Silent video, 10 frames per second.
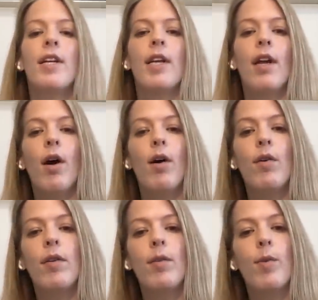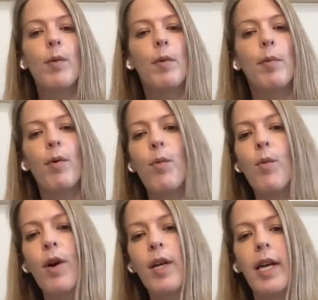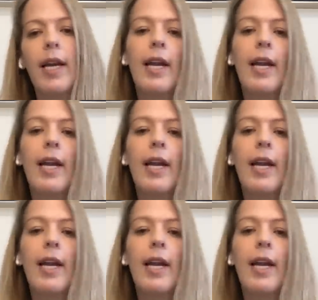you know, were both working,